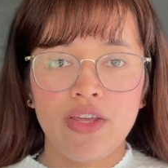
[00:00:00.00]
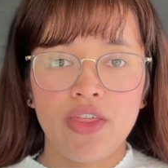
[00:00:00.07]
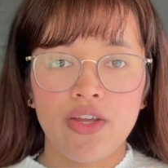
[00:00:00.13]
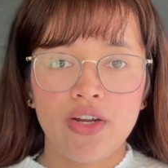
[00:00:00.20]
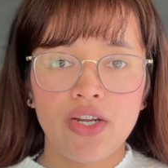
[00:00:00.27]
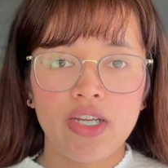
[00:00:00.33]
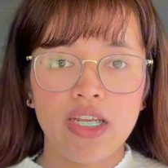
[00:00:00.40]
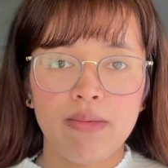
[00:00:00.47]

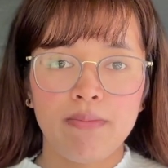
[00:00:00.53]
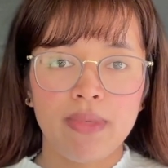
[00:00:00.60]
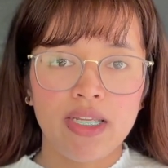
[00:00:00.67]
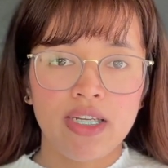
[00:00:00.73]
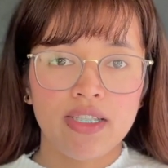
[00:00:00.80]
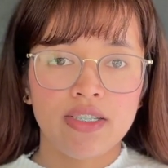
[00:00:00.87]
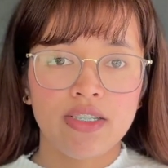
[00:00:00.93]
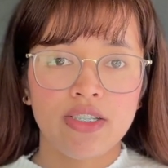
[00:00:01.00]
30
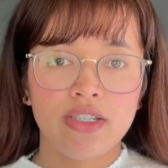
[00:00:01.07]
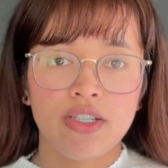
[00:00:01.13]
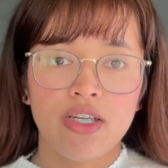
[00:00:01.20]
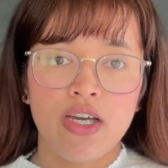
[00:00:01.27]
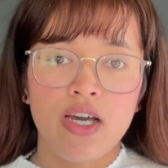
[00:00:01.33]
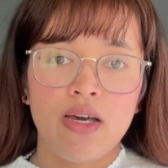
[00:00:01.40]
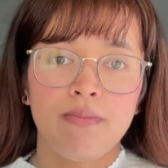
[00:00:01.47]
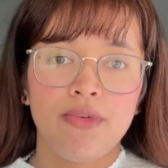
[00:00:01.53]
minutes
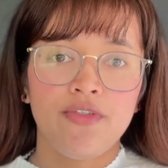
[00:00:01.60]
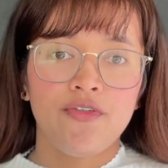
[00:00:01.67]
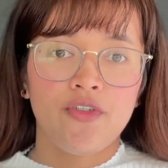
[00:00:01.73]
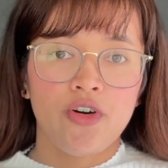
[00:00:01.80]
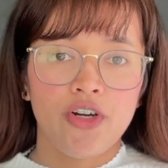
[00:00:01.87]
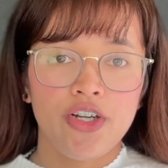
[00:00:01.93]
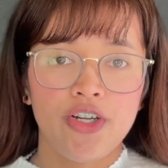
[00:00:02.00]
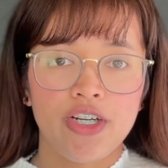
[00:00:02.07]

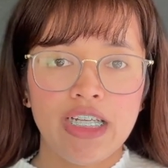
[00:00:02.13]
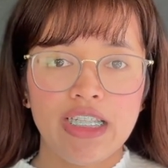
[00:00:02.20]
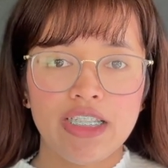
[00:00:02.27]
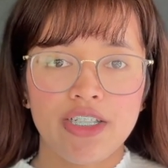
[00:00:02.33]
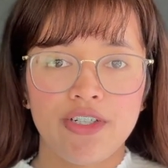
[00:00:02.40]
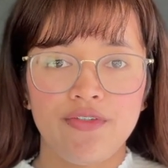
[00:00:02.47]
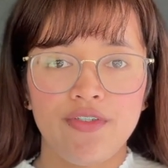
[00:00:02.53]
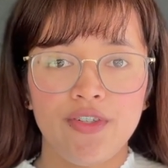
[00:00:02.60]
before your
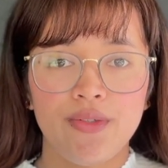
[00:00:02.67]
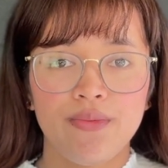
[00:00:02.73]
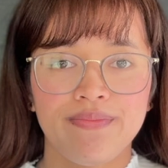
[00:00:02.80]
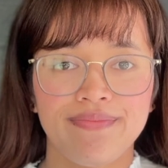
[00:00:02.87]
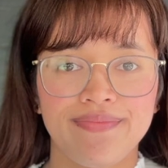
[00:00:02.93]
interview.